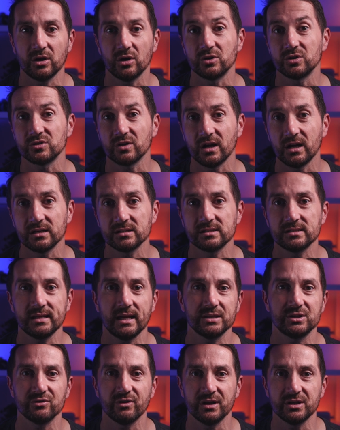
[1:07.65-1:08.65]
contrast,
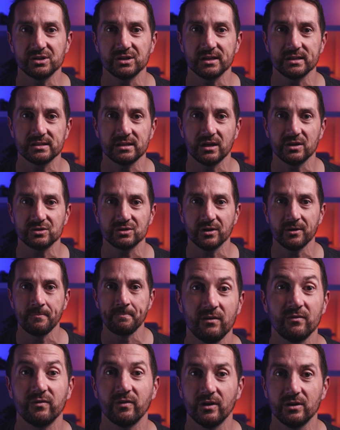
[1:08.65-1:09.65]
saturation, etc.
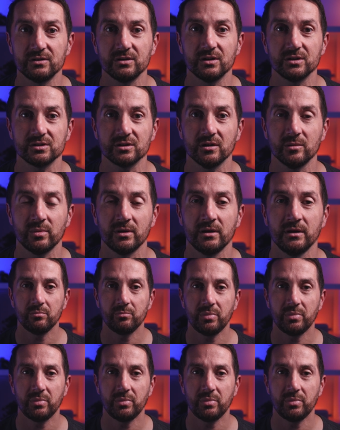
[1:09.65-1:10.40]
in Photoshop.